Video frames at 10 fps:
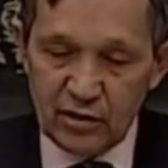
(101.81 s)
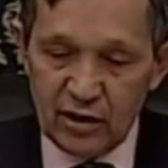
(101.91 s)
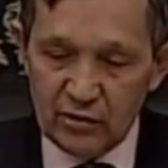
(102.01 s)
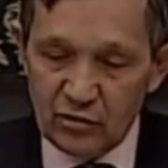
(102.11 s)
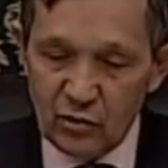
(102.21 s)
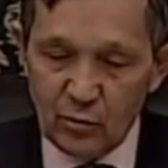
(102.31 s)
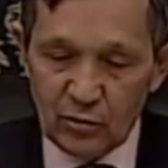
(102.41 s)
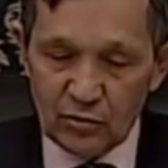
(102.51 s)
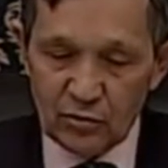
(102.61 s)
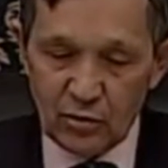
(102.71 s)
and
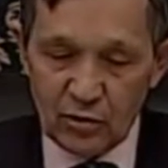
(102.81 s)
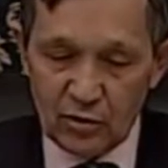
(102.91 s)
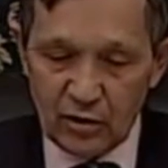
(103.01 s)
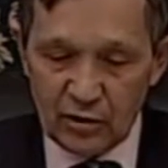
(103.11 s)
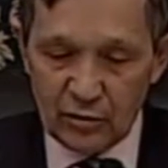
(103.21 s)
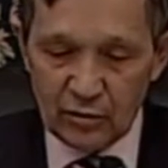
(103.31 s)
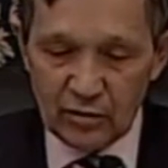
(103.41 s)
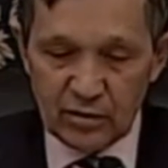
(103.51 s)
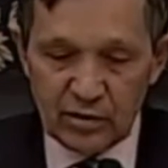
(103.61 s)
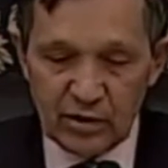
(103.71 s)
tumors or other
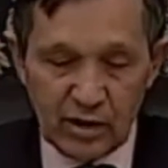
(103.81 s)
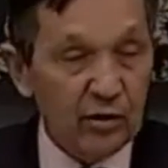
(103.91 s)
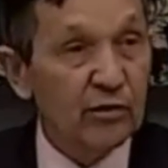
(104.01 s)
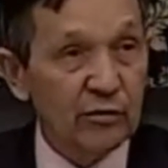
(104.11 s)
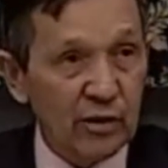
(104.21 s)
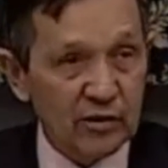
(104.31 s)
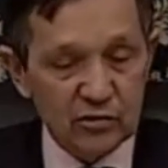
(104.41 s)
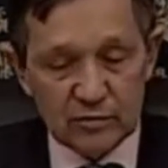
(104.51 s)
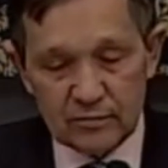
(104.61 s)
health effects.